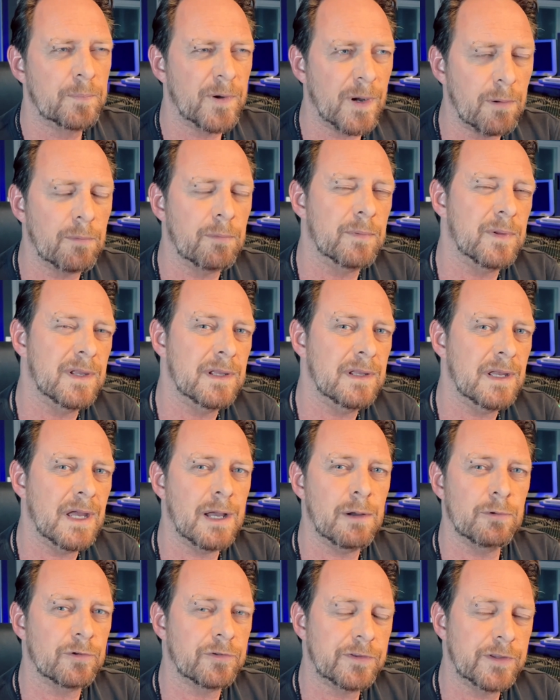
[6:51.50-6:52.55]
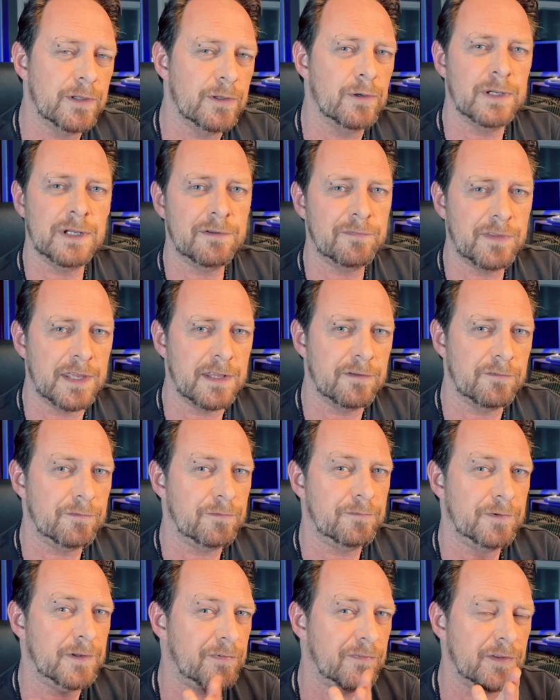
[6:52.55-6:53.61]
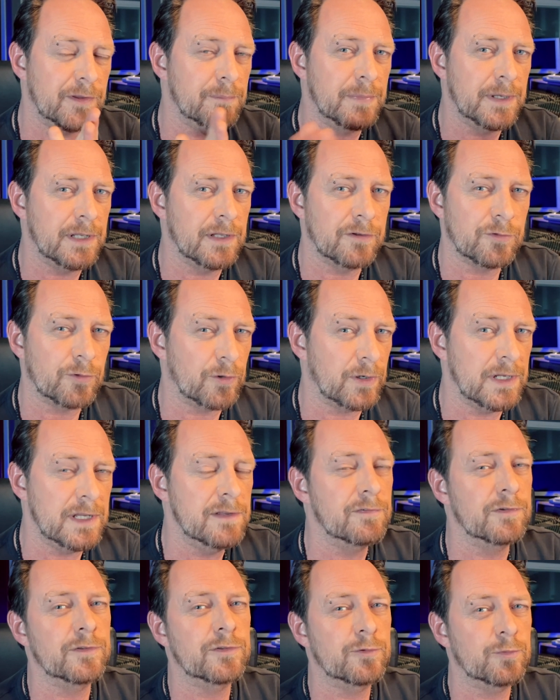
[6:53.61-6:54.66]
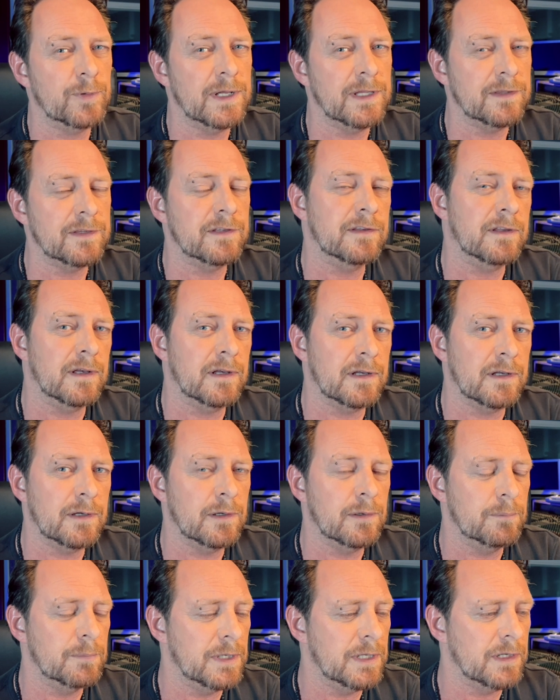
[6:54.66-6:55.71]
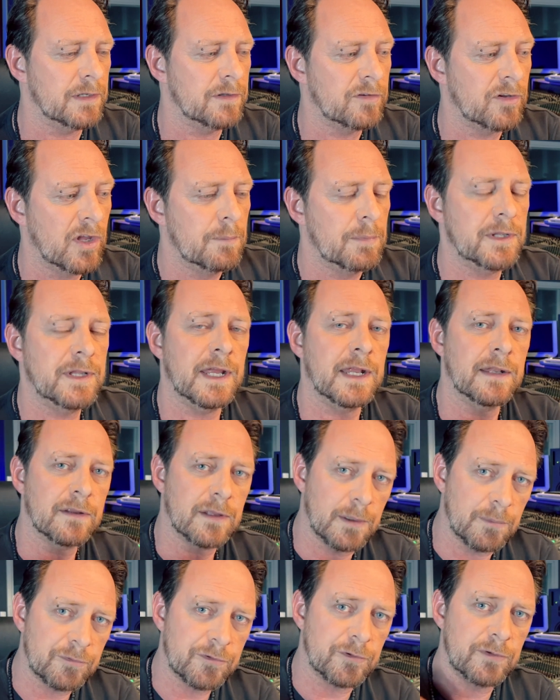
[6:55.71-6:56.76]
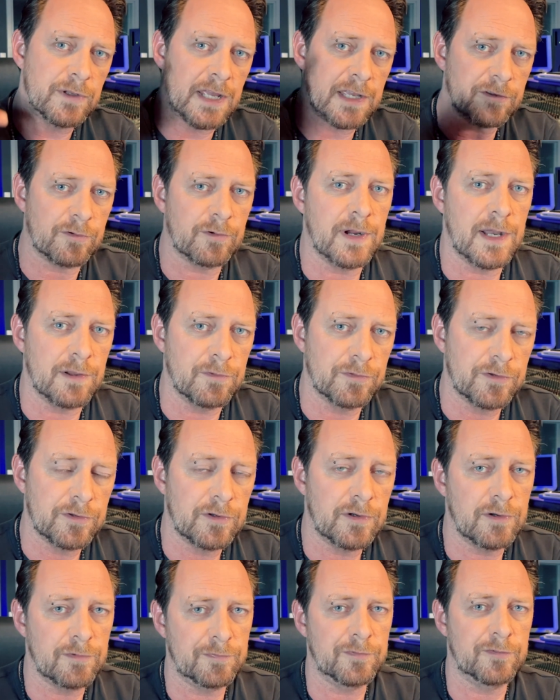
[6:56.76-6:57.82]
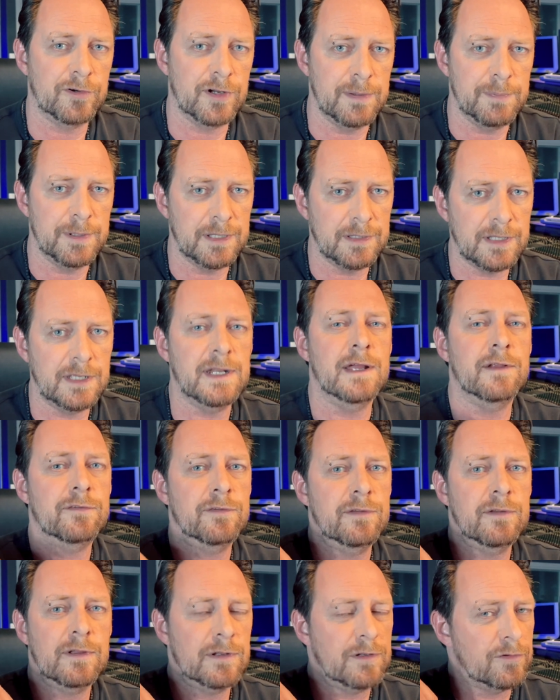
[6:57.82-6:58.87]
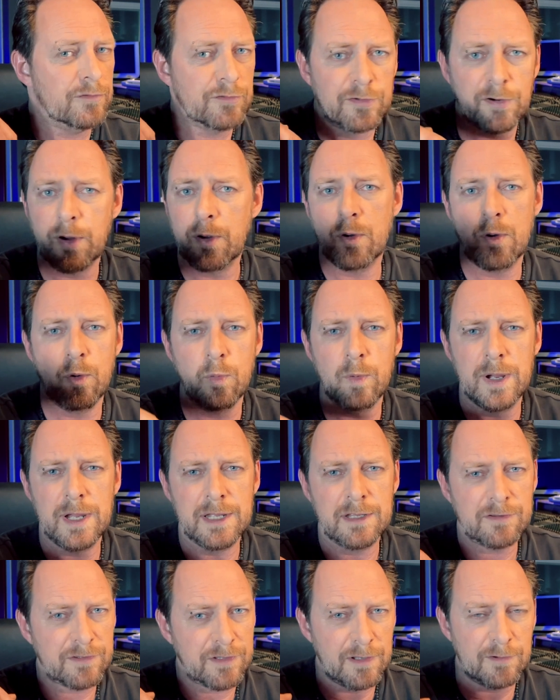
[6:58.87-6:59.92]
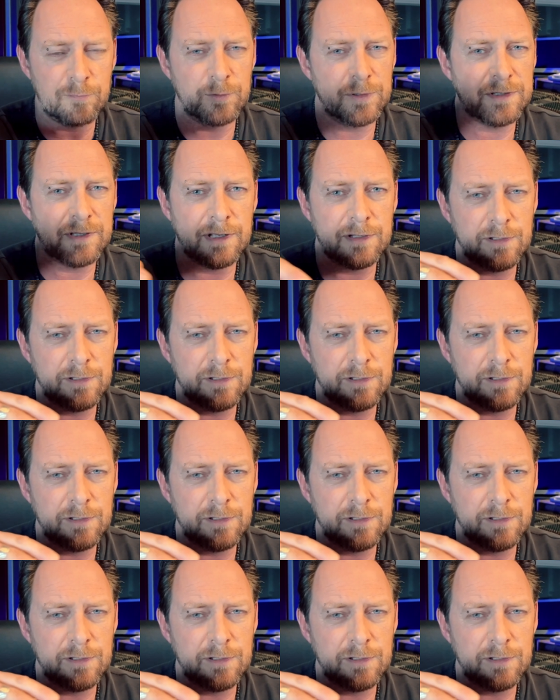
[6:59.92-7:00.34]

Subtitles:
Probably I will still have then 15 minutes or even 20 minutes. But then it comes to the next round of trimming. Then I'm gonna throw away stuff which I